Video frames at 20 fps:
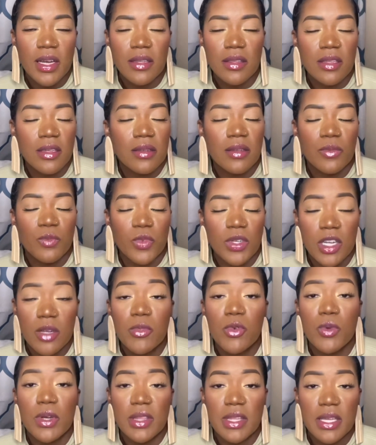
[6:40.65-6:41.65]
the number
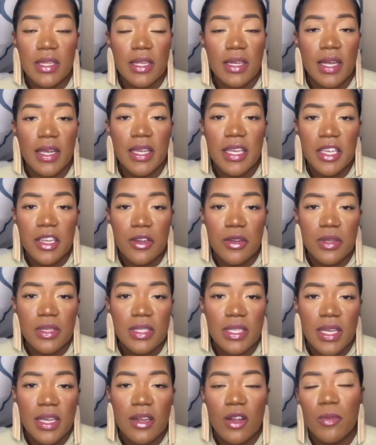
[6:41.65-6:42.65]
one thing that I hear is that,